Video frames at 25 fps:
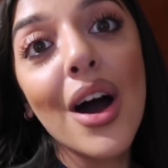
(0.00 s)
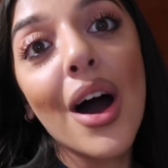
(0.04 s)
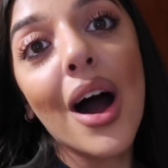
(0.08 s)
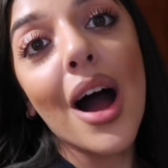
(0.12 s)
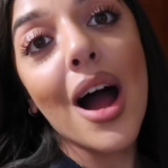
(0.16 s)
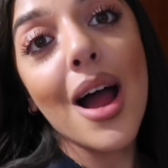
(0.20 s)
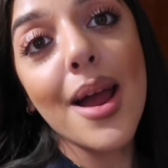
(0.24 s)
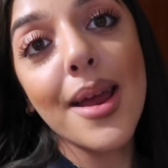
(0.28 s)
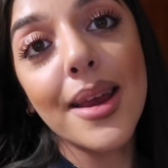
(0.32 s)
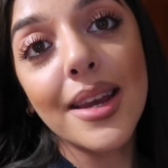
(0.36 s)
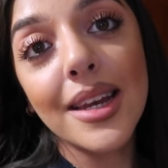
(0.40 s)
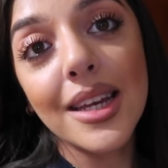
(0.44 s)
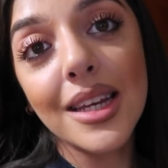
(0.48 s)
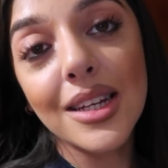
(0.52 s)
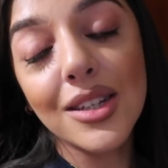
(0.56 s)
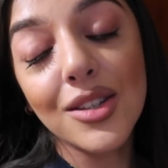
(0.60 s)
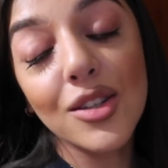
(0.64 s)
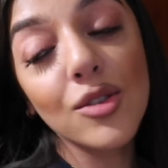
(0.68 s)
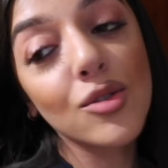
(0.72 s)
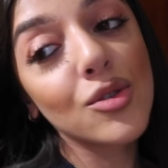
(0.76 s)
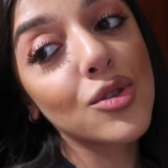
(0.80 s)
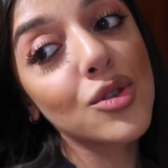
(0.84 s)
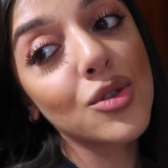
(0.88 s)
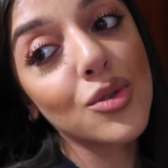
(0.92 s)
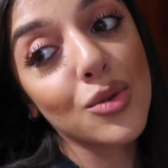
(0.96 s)
I need
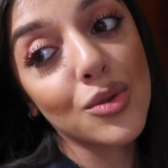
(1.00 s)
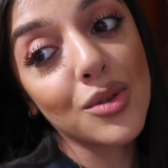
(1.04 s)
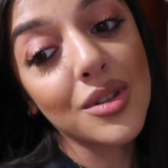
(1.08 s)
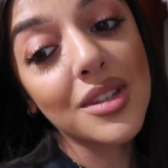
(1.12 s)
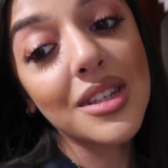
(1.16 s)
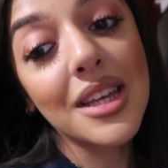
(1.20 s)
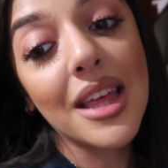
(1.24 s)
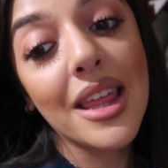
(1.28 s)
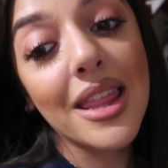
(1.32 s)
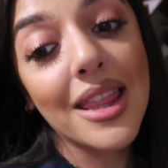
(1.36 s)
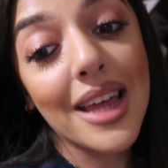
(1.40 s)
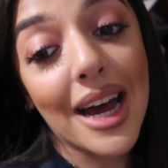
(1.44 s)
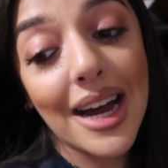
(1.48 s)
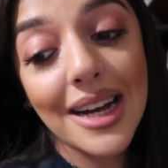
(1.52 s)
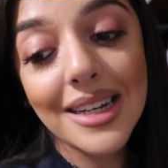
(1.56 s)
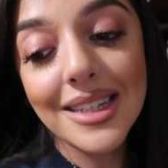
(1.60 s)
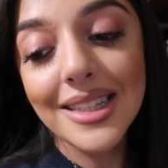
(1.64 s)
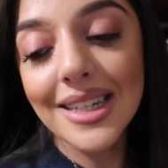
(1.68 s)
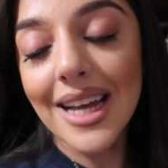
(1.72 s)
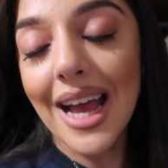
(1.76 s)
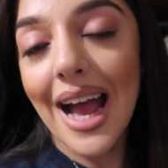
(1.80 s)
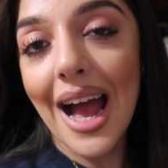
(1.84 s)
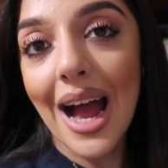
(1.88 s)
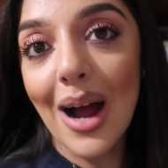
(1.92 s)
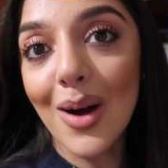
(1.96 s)
to sort that
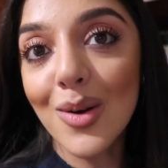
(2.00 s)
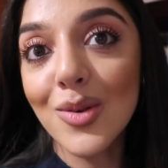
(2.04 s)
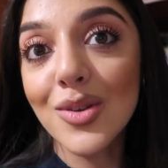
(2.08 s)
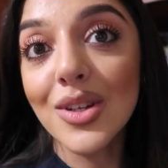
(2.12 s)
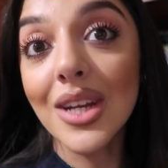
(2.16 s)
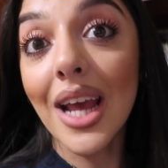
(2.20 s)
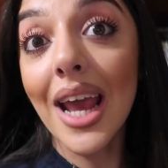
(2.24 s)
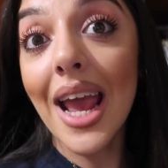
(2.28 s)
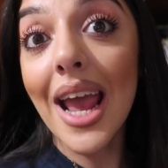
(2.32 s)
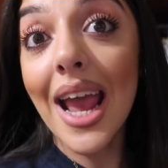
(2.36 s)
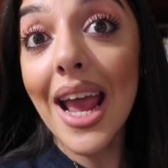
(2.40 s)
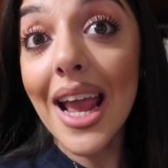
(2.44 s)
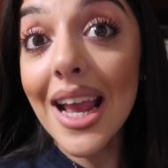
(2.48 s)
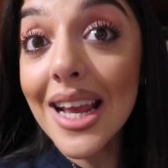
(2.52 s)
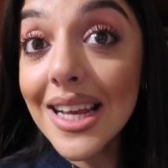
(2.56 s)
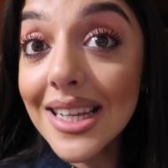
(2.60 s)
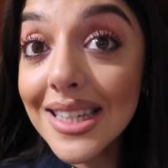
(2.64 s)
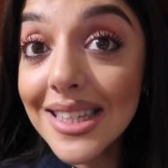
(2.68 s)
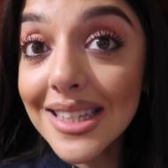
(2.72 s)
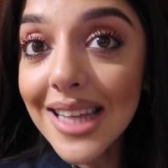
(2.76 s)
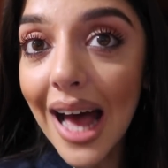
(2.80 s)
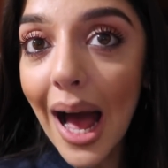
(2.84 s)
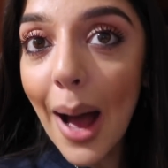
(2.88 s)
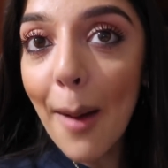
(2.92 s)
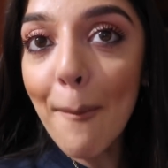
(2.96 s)
out
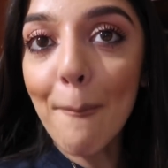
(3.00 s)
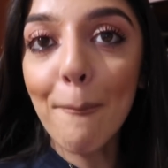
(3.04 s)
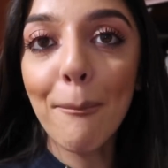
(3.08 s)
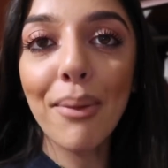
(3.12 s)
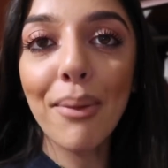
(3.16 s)
ASAP.